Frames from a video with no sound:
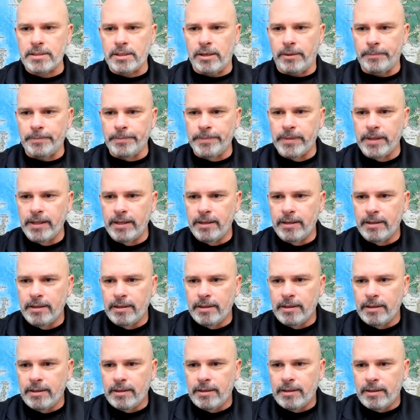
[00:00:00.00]
so
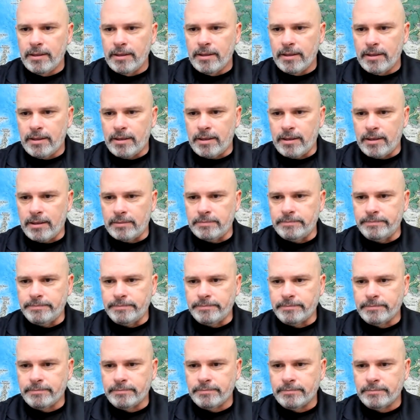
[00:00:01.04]

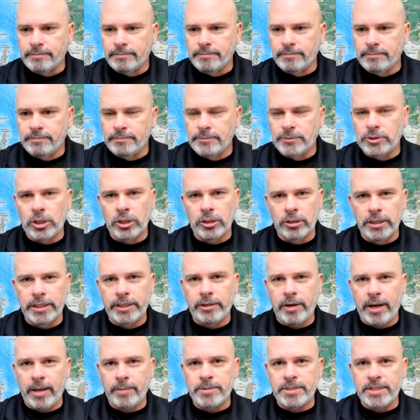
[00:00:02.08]
um, early
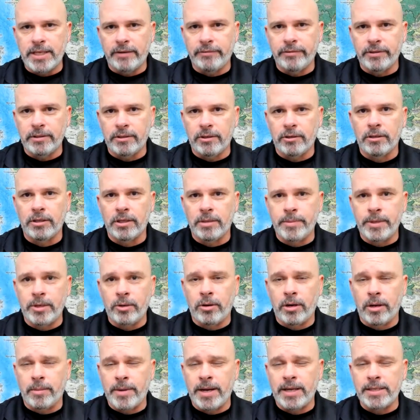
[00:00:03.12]
Graham Stephan, early
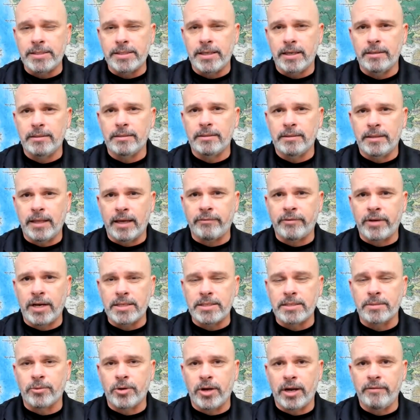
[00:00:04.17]
Minority Mindset. They've
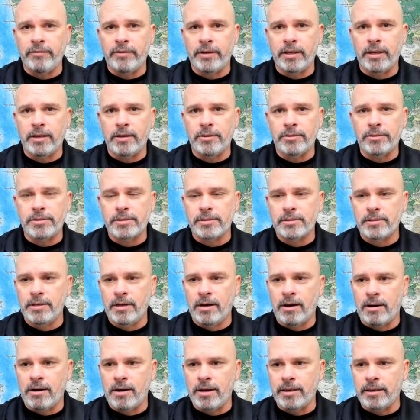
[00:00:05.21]
got some great videos
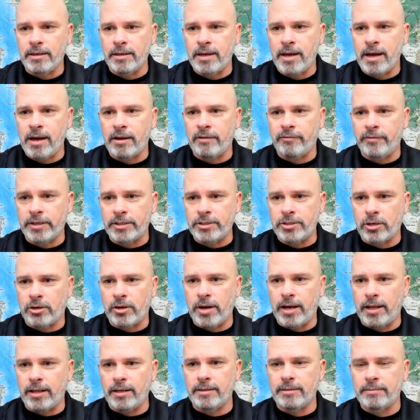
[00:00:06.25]
on how to fix your
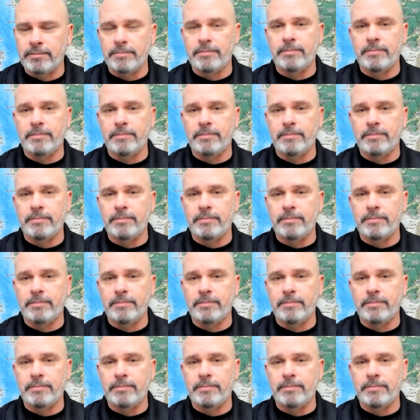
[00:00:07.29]
credit.